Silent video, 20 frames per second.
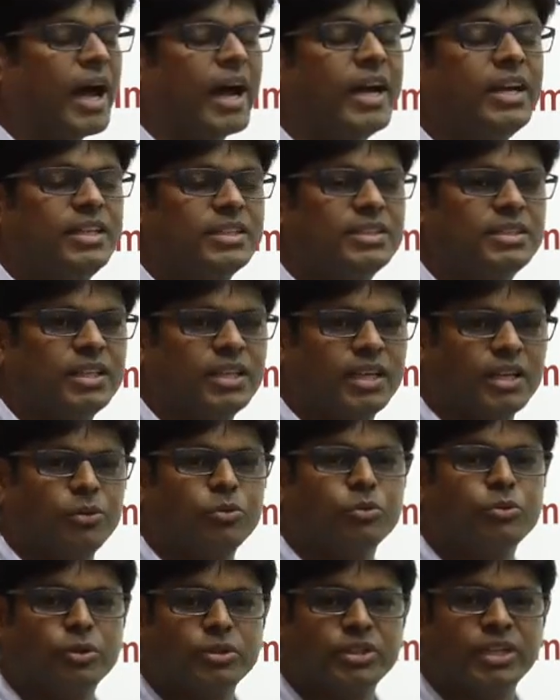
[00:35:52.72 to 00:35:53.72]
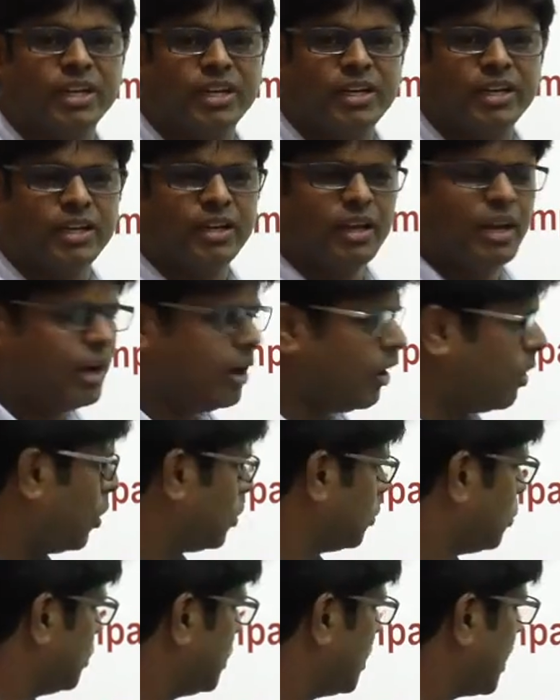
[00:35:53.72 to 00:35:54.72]
9 districts in 2018.
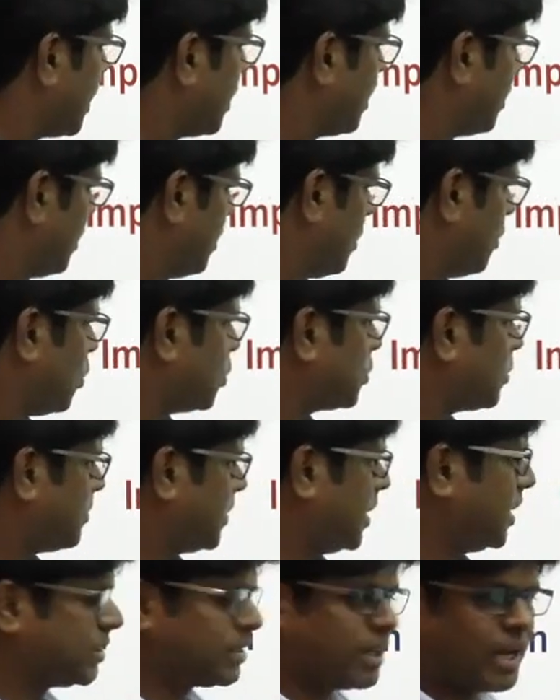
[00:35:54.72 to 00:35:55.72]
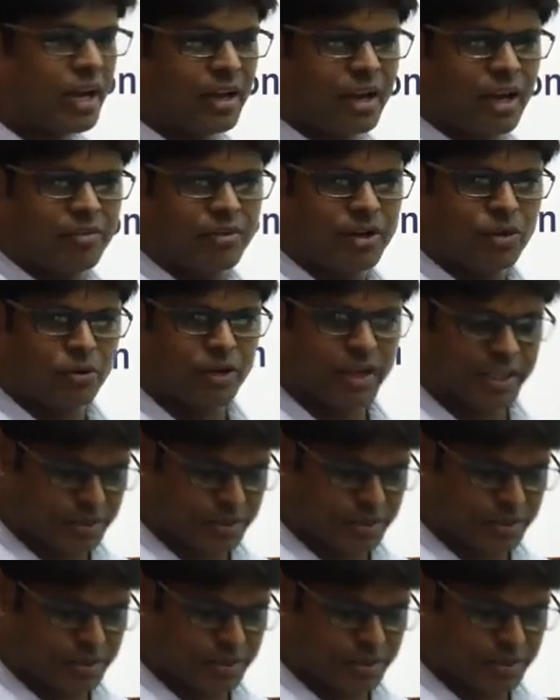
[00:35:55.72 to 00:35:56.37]
Although there are lots of things I will not